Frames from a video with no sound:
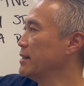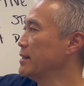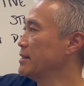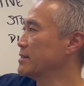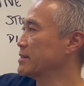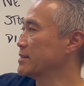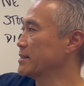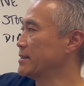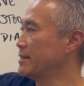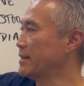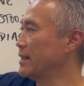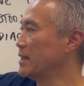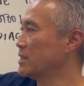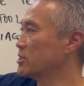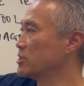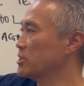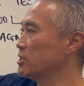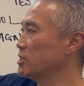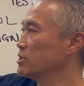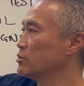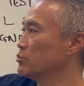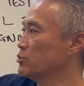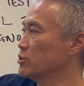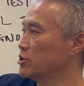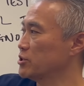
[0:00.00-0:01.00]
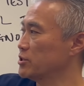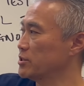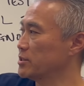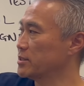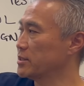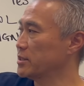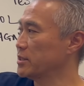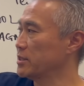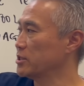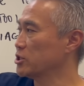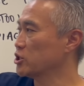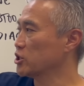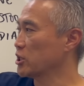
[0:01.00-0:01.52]
sinensis, which is
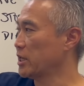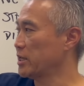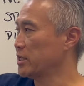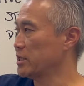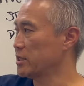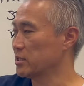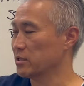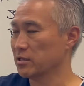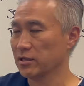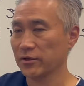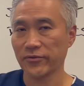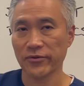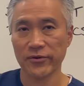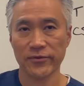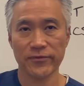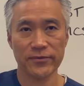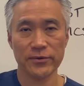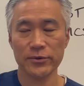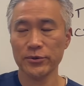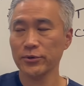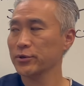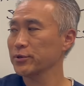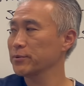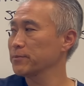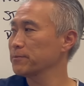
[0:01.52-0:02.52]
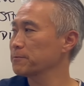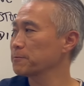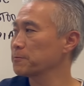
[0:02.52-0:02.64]
the Chinese liver fluke.